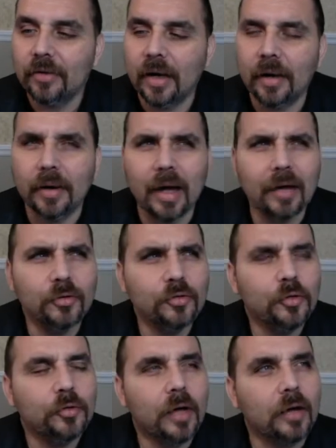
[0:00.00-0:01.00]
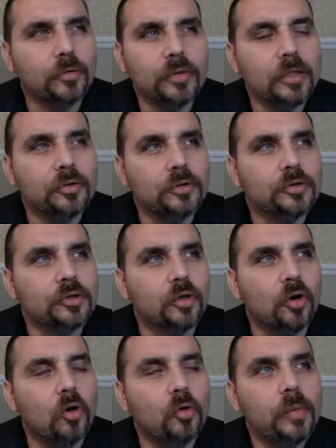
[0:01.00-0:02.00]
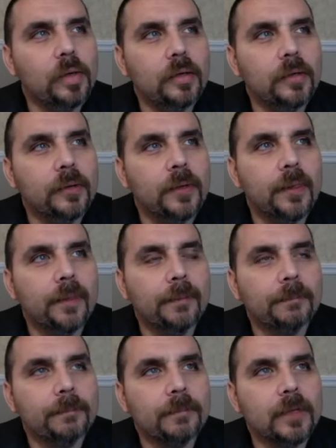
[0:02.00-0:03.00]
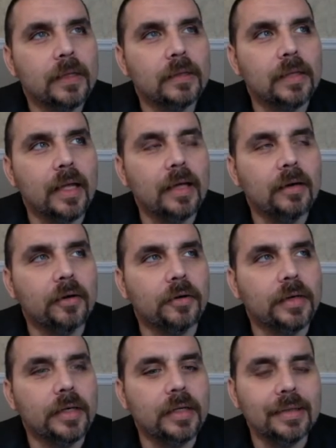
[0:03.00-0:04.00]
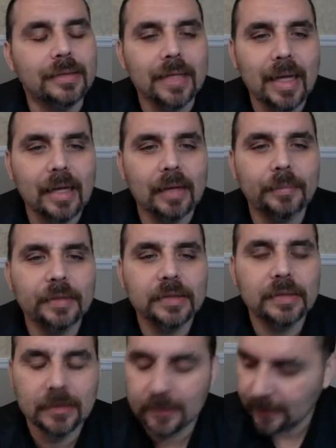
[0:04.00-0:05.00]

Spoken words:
I don't know. I don't think they're in Tacoma. They are in. Damn, that's it.